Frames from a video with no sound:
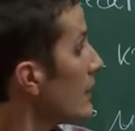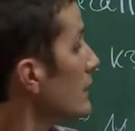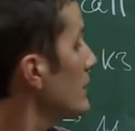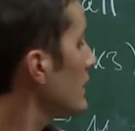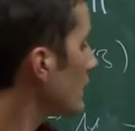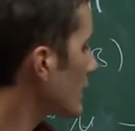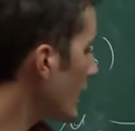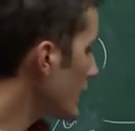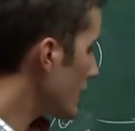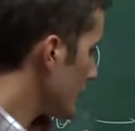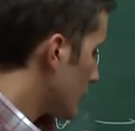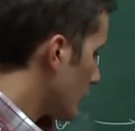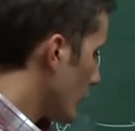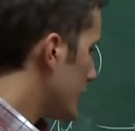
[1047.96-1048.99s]
here,
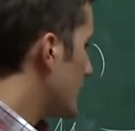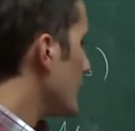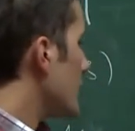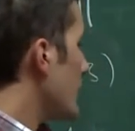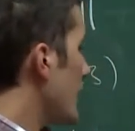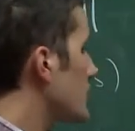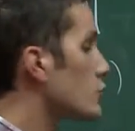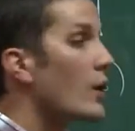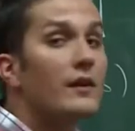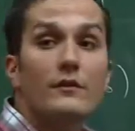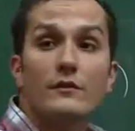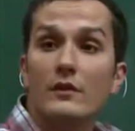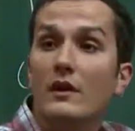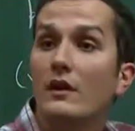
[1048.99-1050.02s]
so here, each one
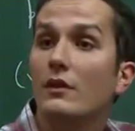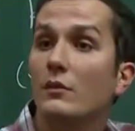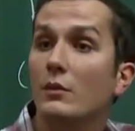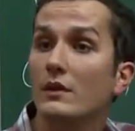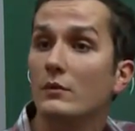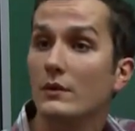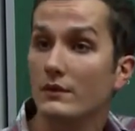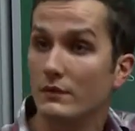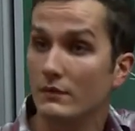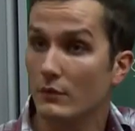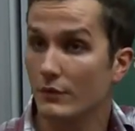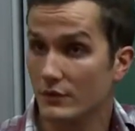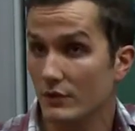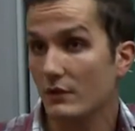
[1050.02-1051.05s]
of the K3 with
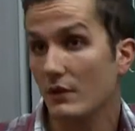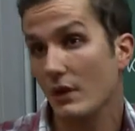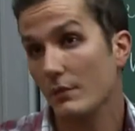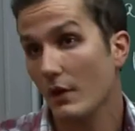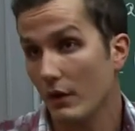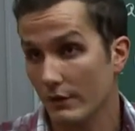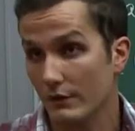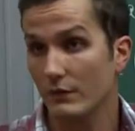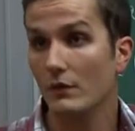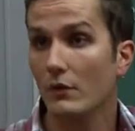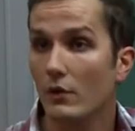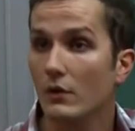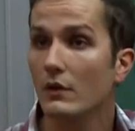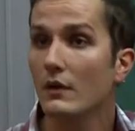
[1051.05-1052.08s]
this K bar is
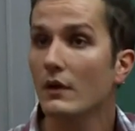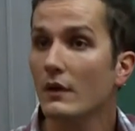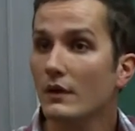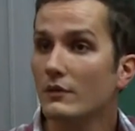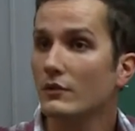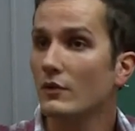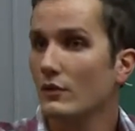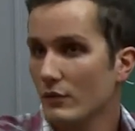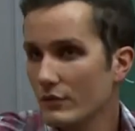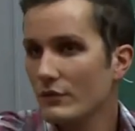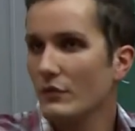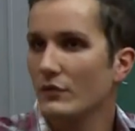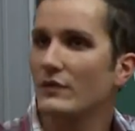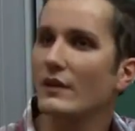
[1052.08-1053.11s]
zero. So
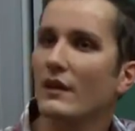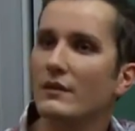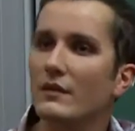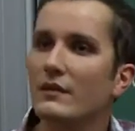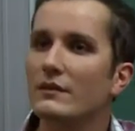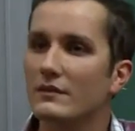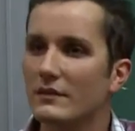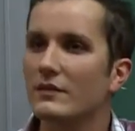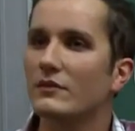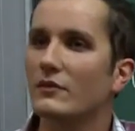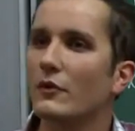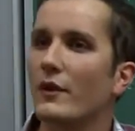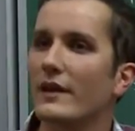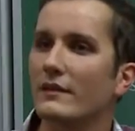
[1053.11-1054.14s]
so the, I think this is
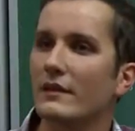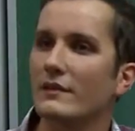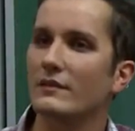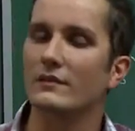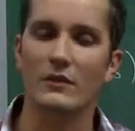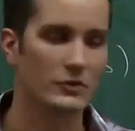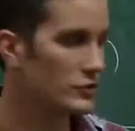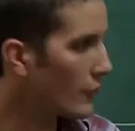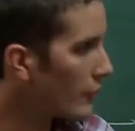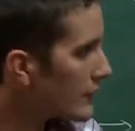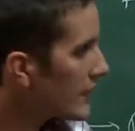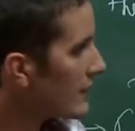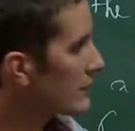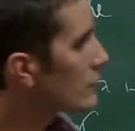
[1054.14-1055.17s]
correct as such. So
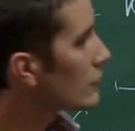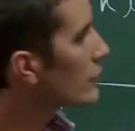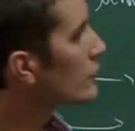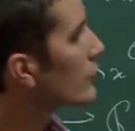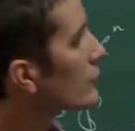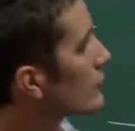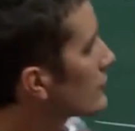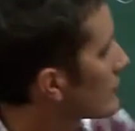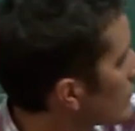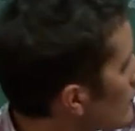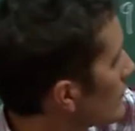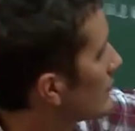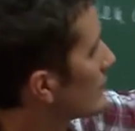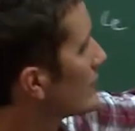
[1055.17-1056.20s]
yes, so so
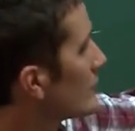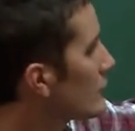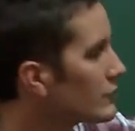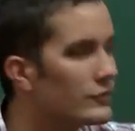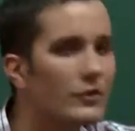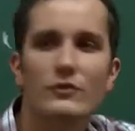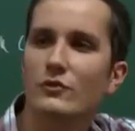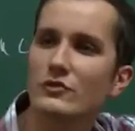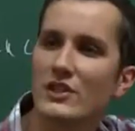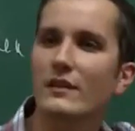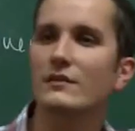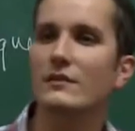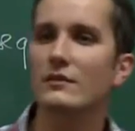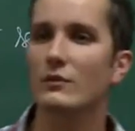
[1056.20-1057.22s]
just to
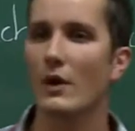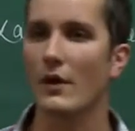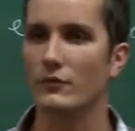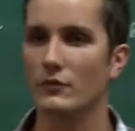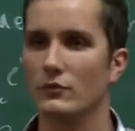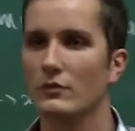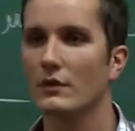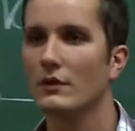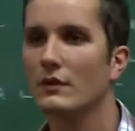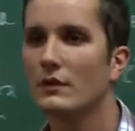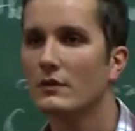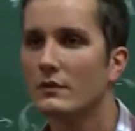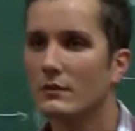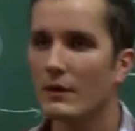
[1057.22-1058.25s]
check this, you have to do
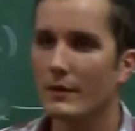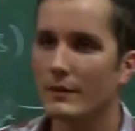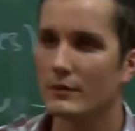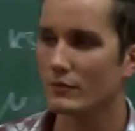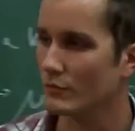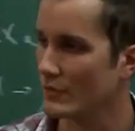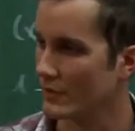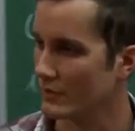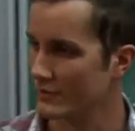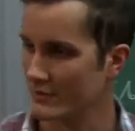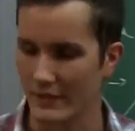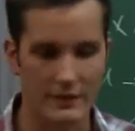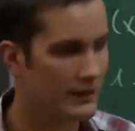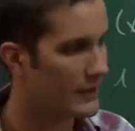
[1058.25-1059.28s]
a, right, to be
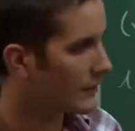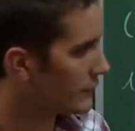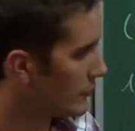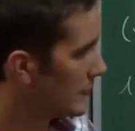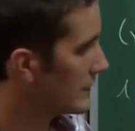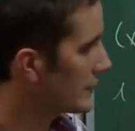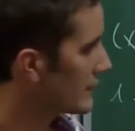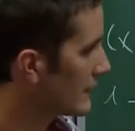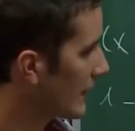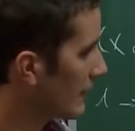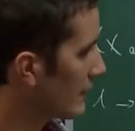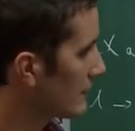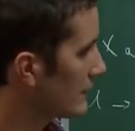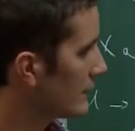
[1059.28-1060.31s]
slightly careful, but I
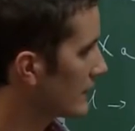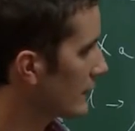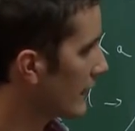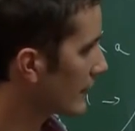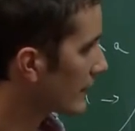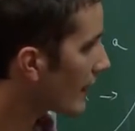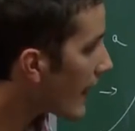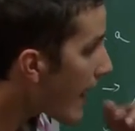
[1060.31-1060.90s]
think this is correct.